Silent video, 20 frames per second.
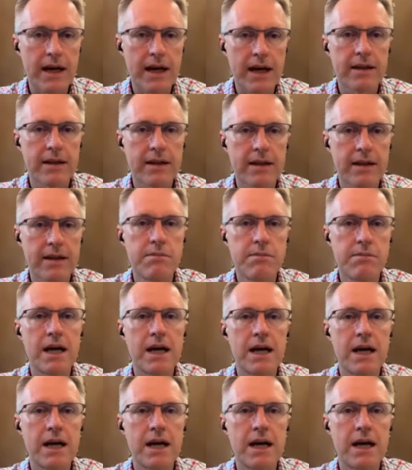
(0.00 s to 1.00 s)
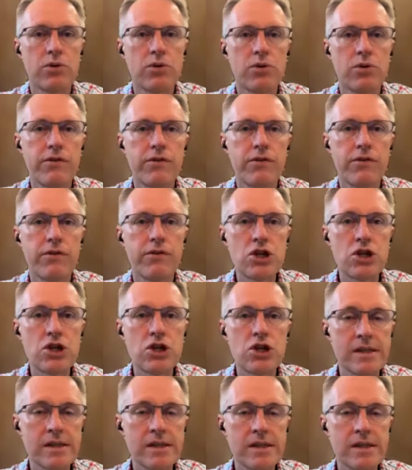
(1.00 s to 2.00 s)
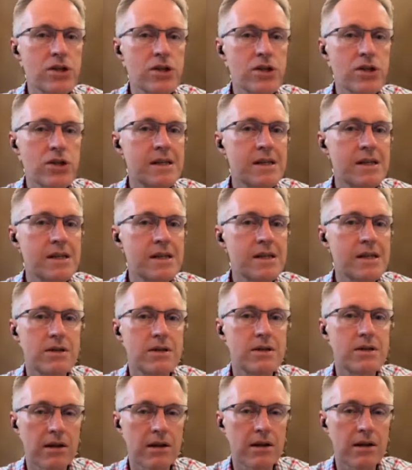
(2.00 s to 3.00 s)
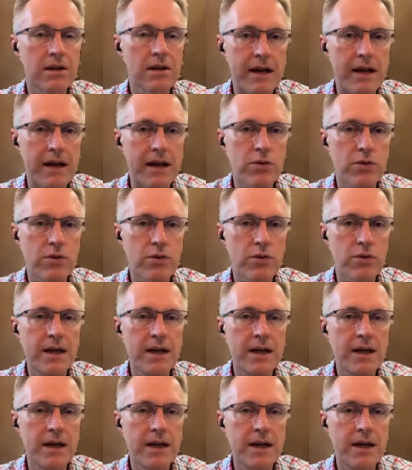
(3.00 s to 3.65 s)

that combines all of your issues and actions into a single platform,